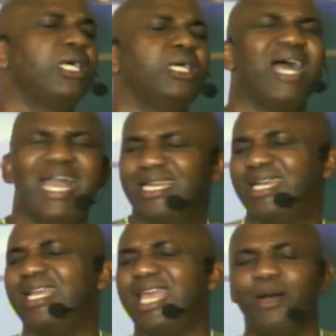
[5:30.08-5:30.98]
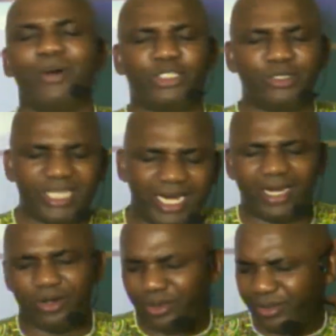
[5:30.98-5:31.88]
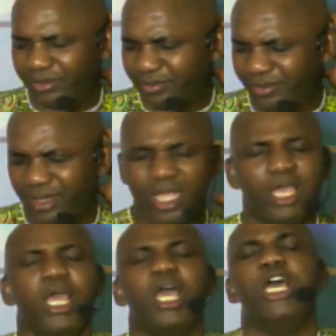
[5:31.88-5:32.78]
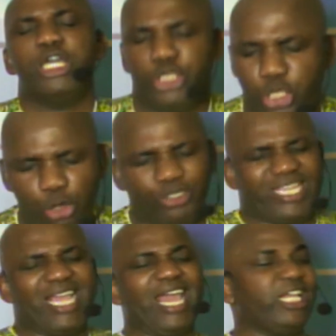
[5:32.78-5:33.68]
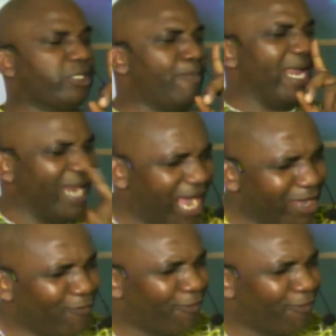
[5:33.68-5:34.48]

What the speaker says: I didn't hear what you said, Lord. It's against my life.